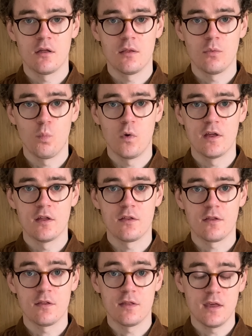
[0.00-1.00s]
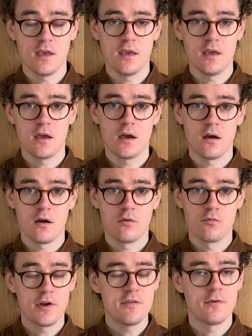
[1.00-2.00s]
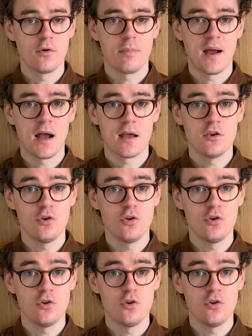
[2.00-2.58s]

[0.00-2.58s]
With the refill pack,